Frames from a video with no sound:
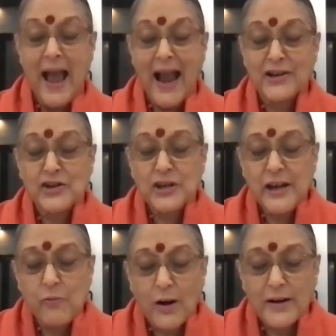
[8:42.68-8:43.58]

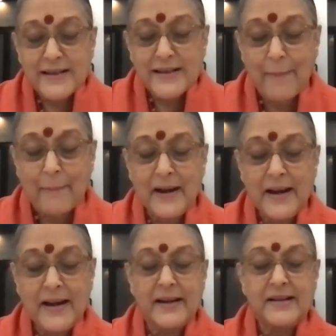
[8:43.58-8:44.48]
actually what is
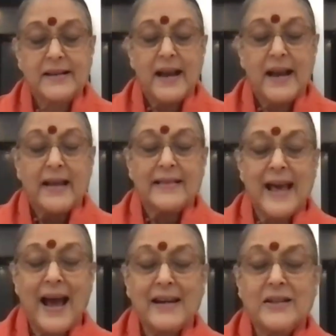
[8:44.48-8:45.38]
happening is
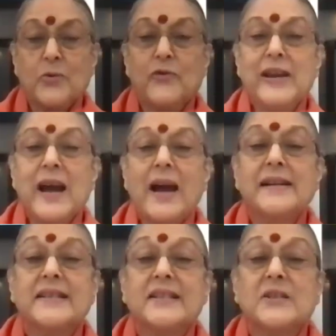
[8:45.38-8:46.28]
that we are
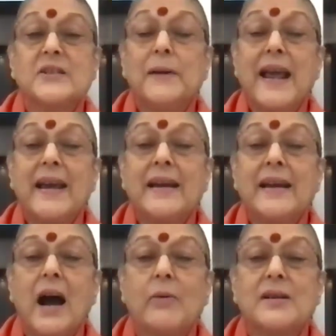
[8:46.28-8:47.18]

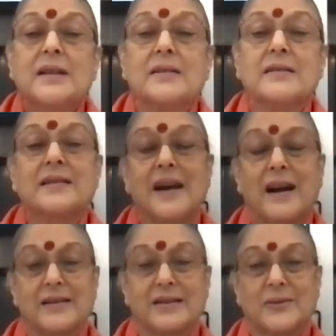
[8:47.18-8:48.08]
displaying our
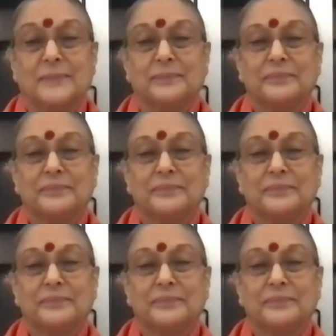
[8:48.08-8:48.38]
sanskars.